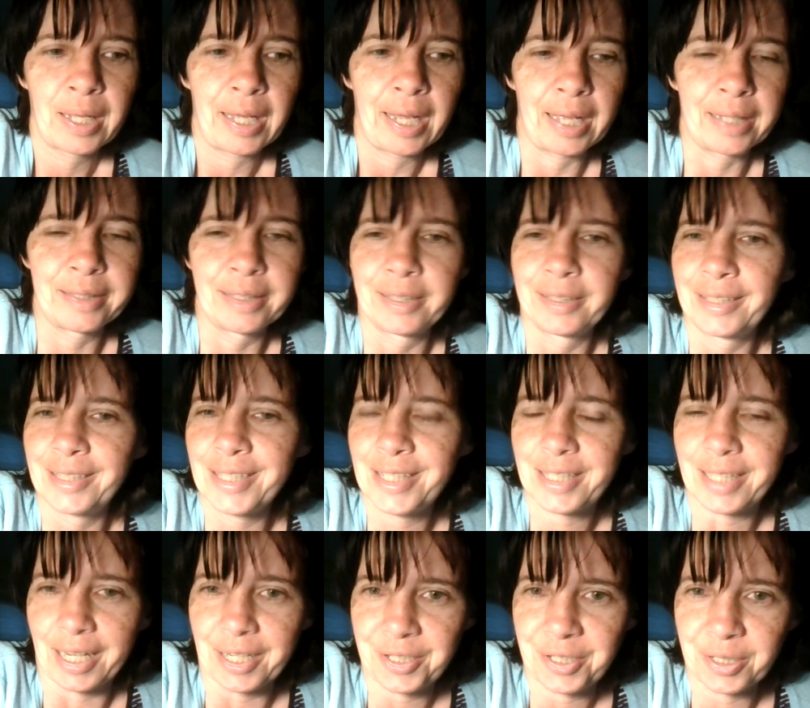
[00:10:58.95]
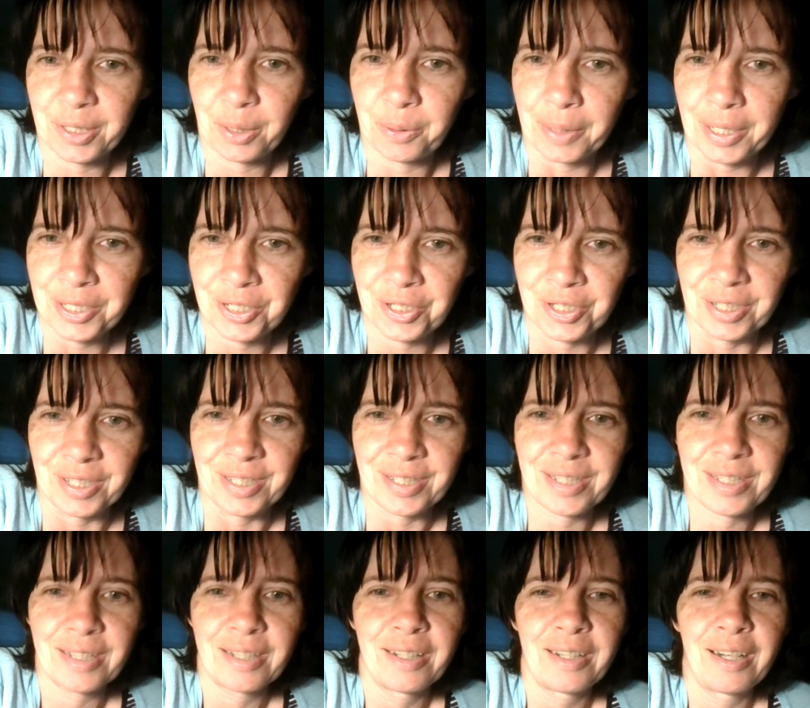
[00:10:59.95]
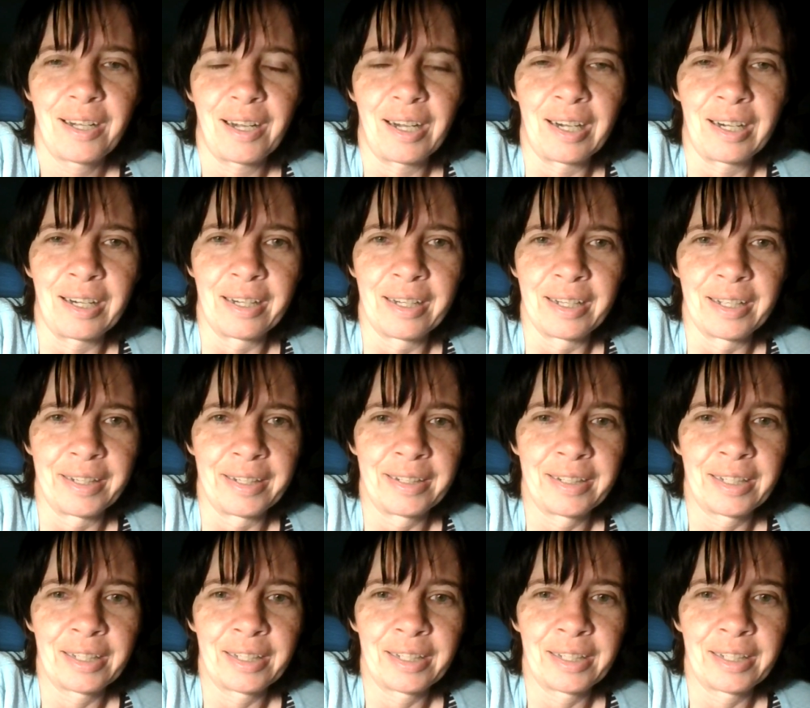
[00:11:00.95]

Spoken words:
And then the discussion questions on